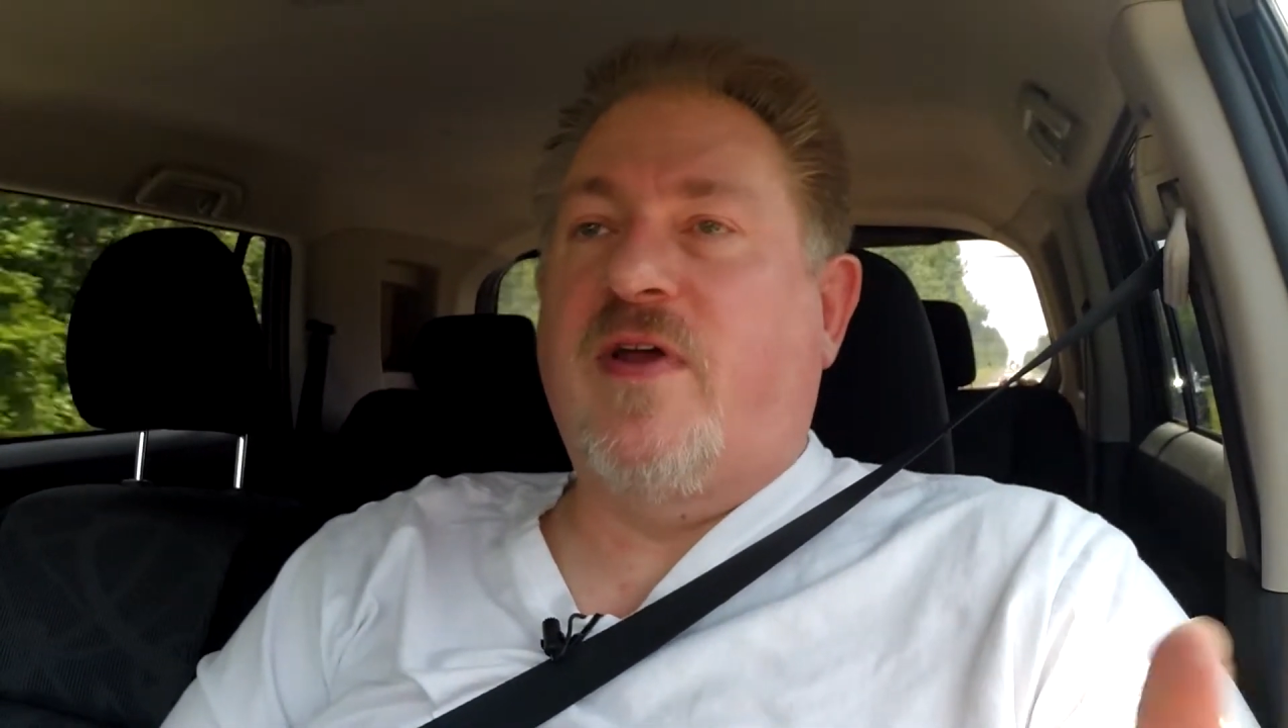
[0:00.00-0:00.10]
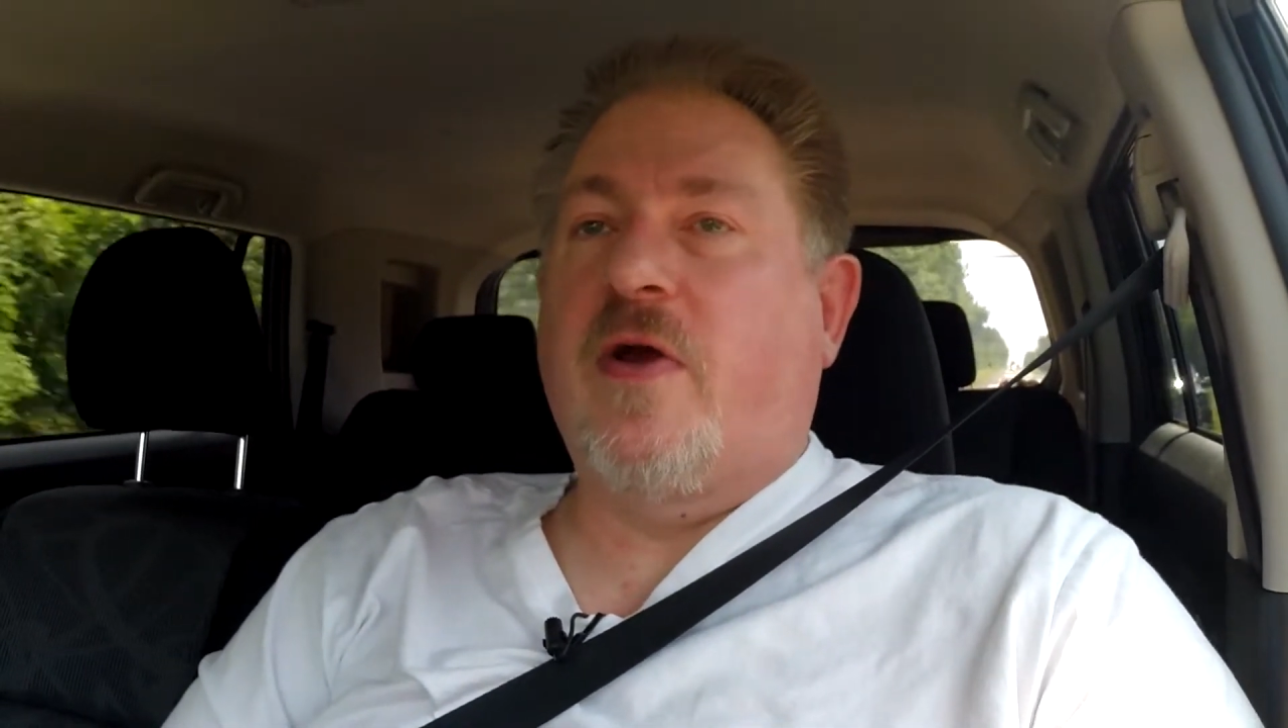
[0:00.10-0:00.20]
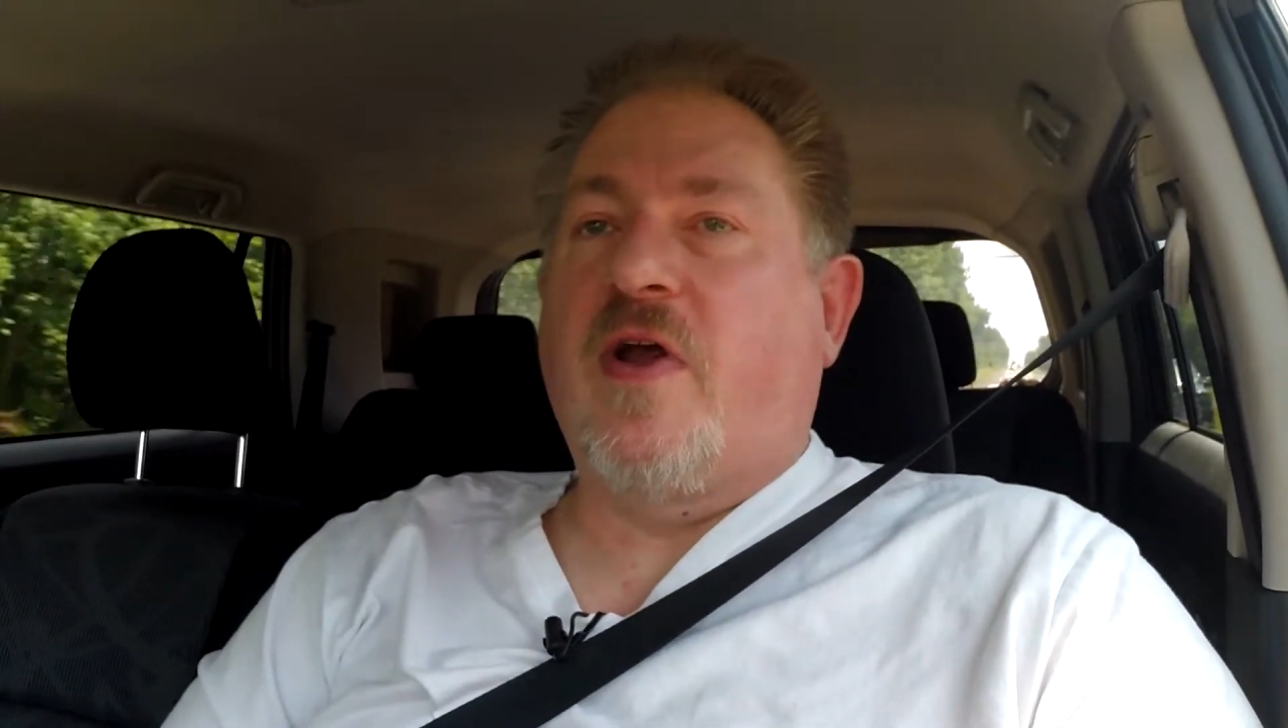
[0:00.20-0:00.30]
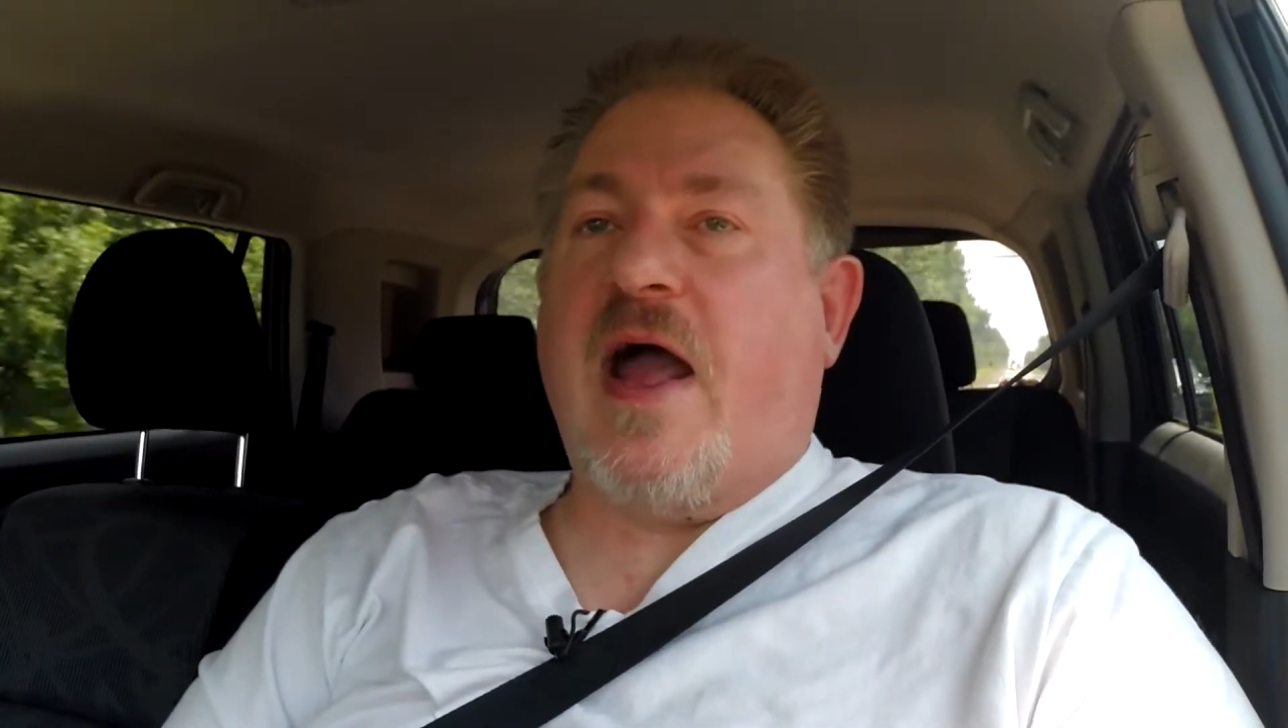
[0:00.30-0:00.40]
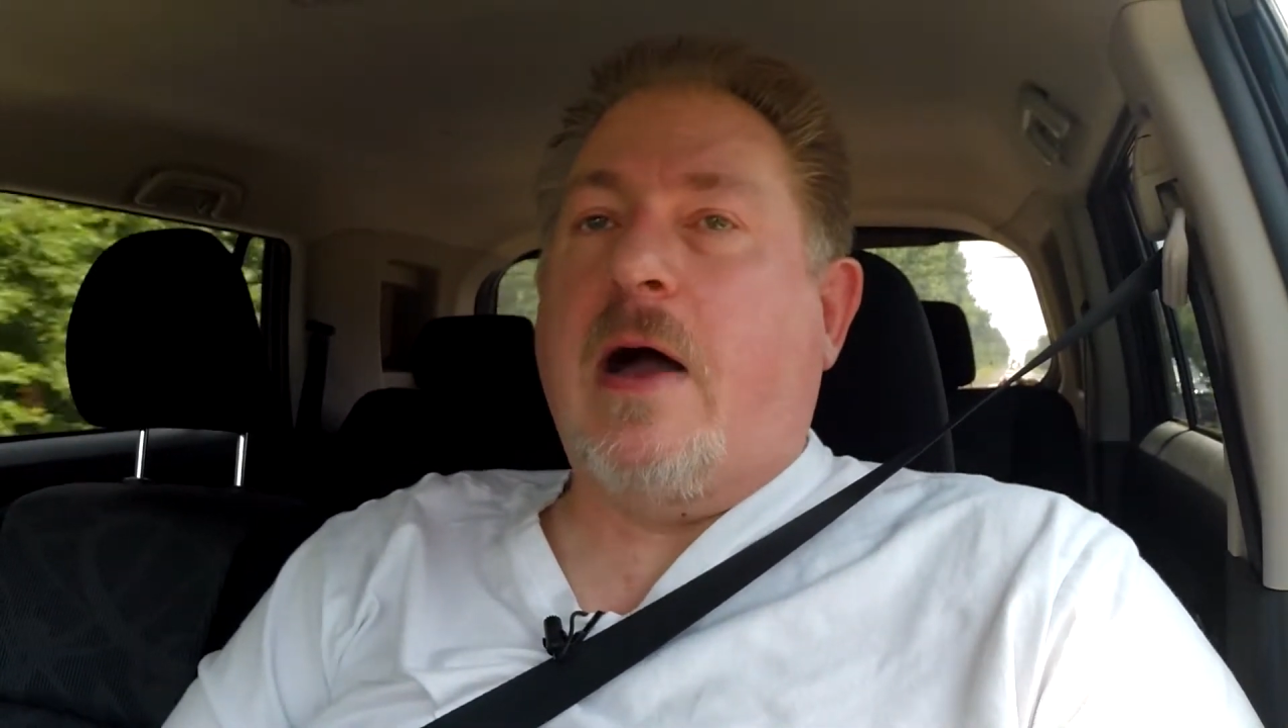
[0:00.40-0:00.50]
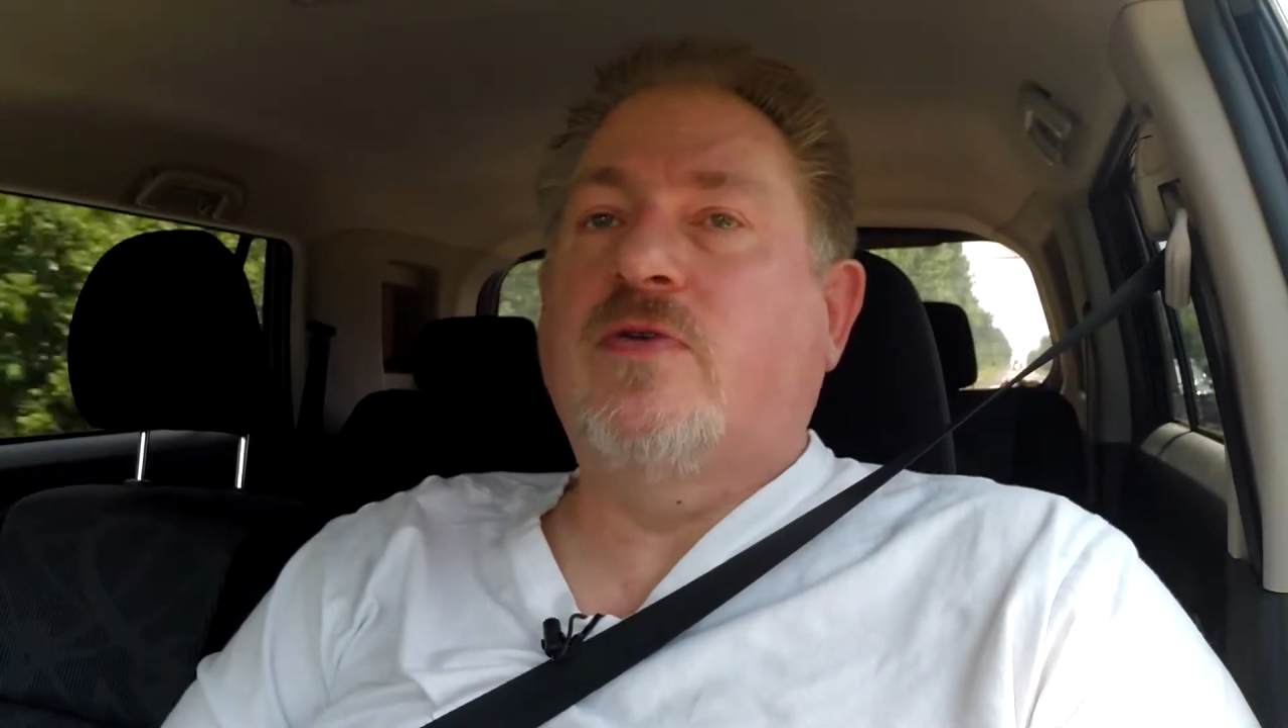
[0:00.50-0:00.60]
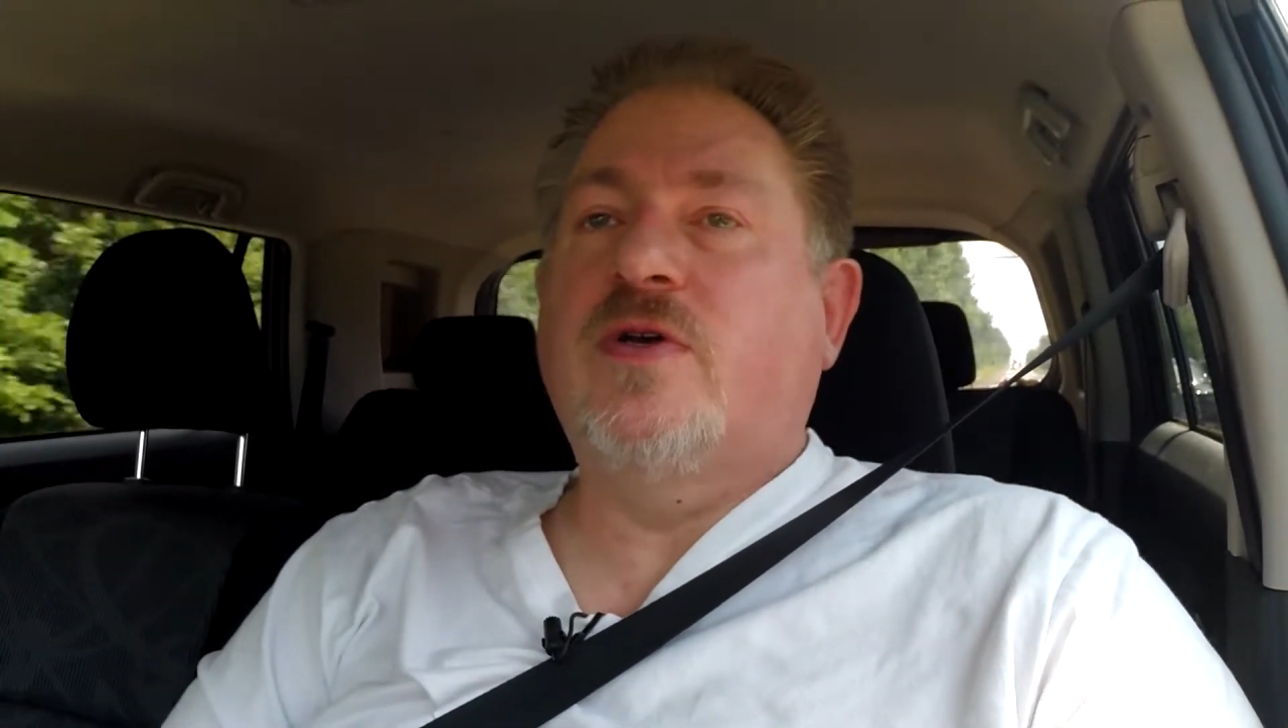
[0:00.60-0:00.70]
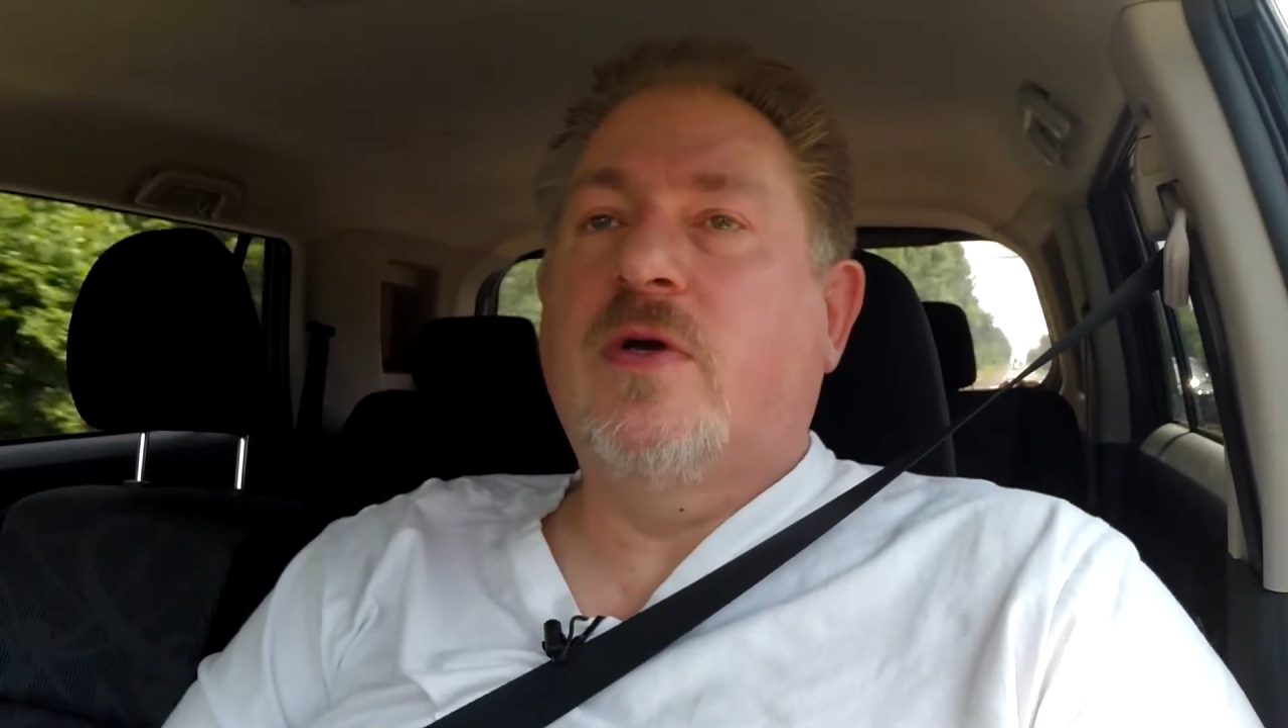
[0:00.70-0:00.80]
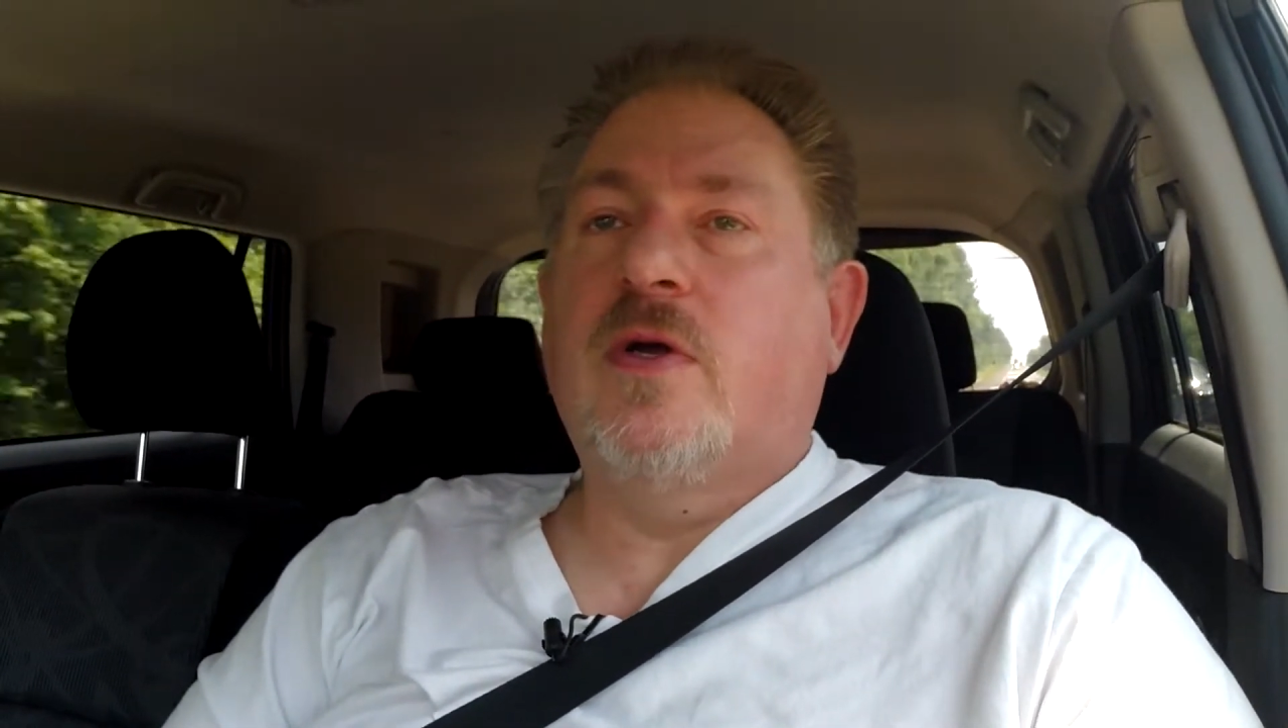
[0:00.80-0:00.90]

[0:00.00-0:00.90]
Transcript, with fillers: figure it out.